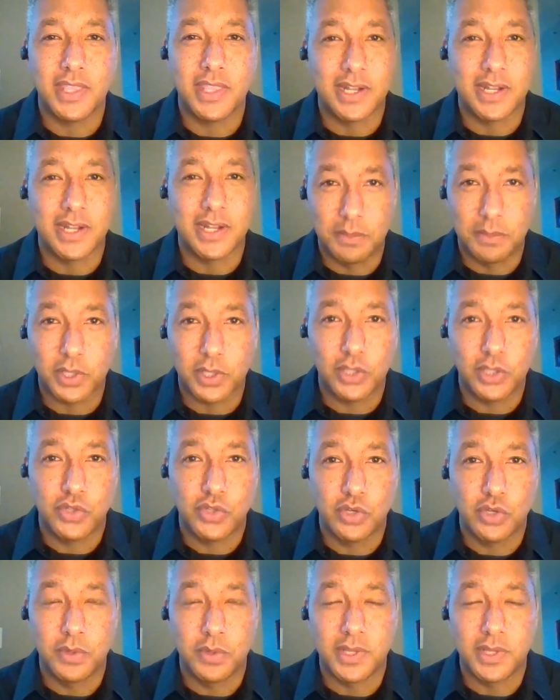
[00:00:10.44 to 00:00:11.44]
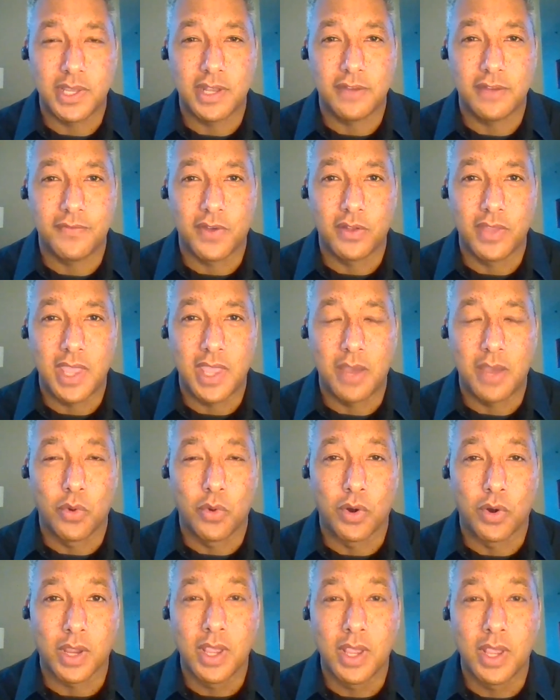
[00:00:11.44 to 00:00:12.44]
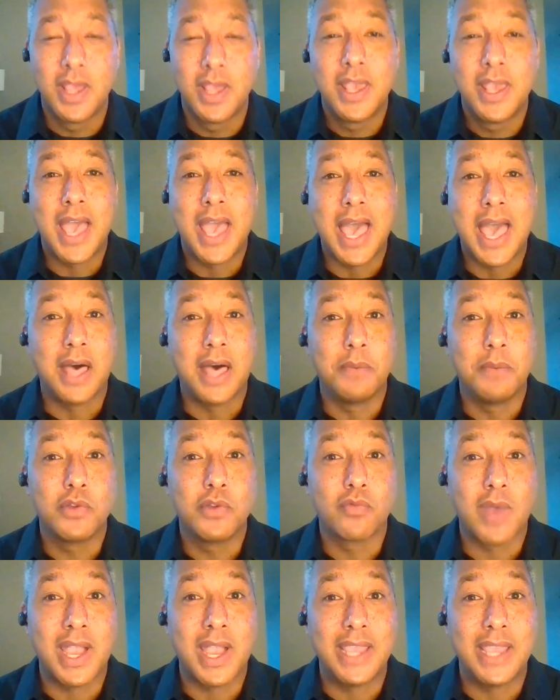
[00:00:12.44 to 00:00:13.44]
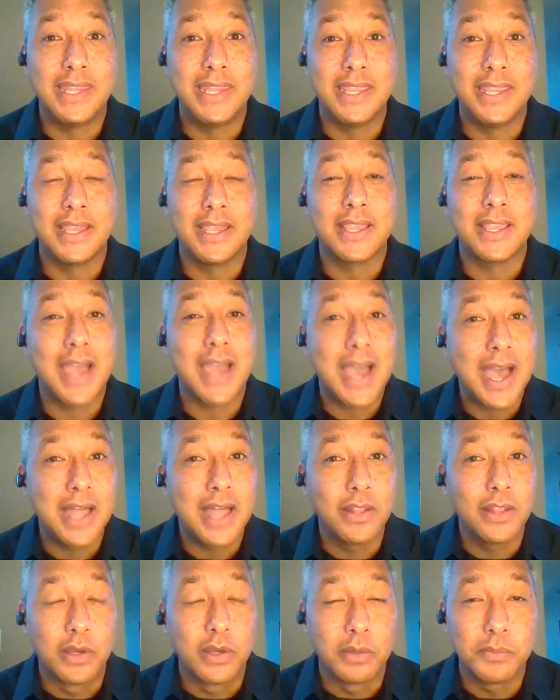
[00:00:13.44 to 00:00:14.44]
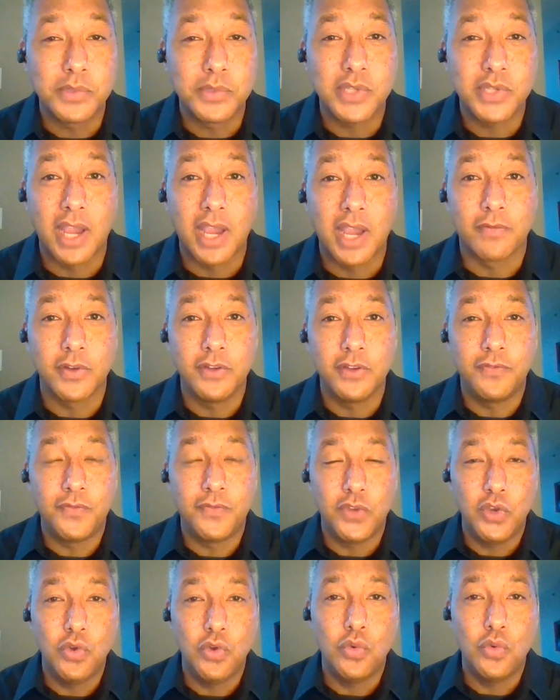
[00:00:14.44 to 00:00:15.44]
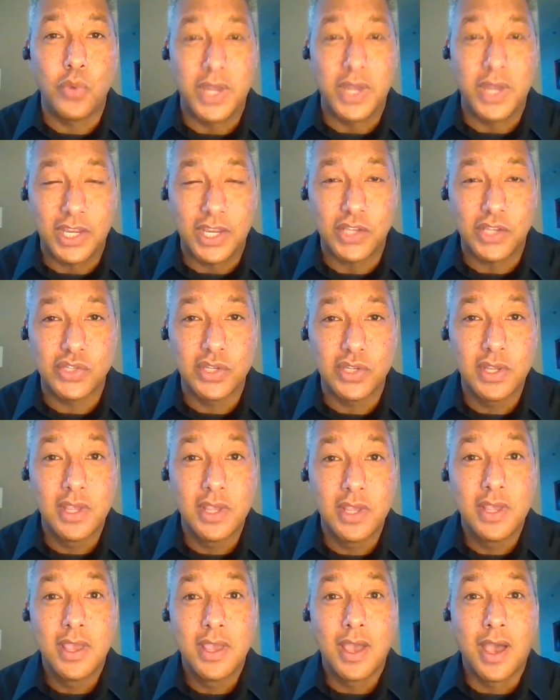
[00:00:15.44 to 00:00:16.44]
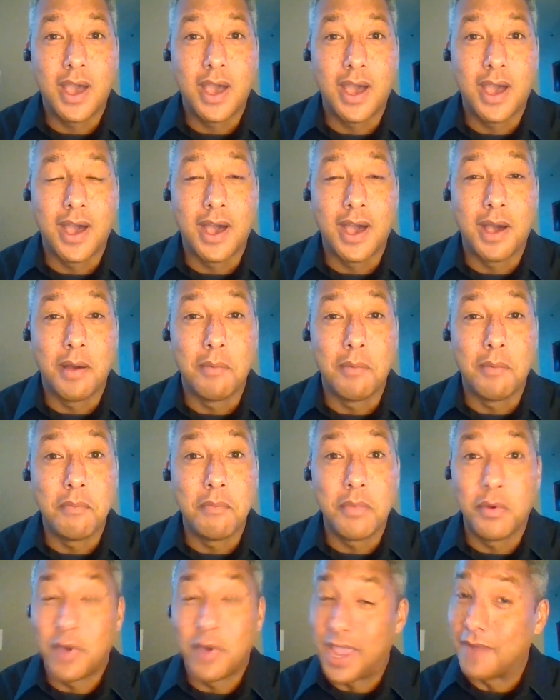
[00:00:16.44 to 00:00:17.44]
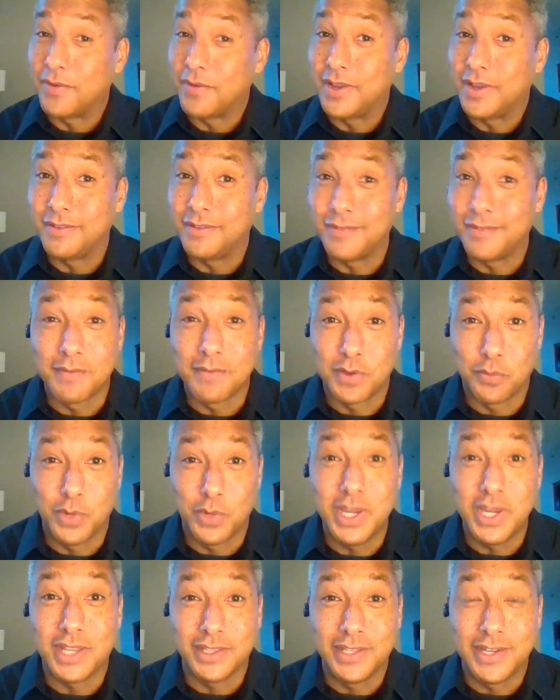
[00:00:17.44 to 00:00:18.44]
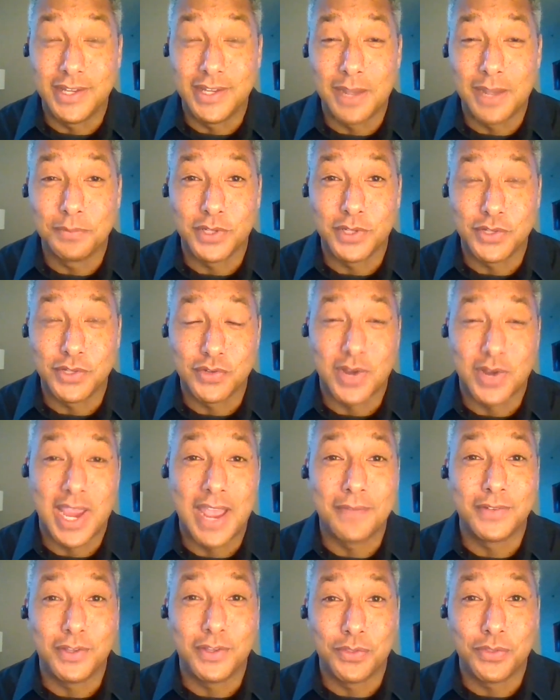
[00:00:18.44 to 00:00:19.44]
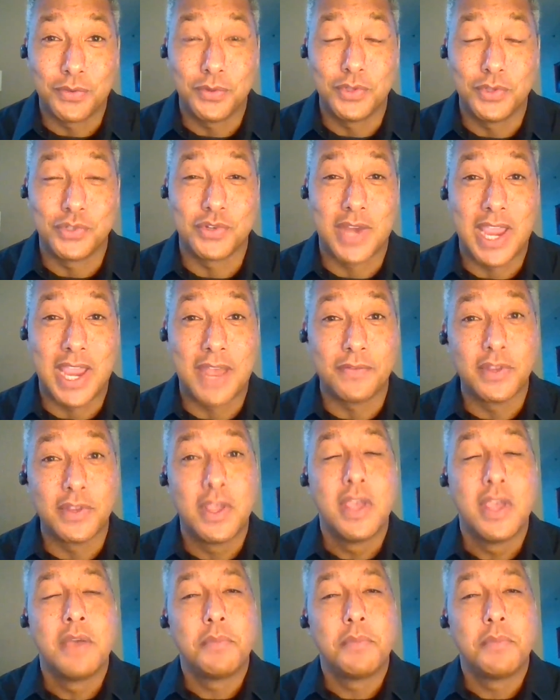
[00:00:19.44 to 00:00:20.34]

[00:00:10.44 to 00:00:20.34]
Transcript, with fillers: that I typically do with the NFL Network, I'll be writing columns every few weeks, every week leading up to the draft and through the draft.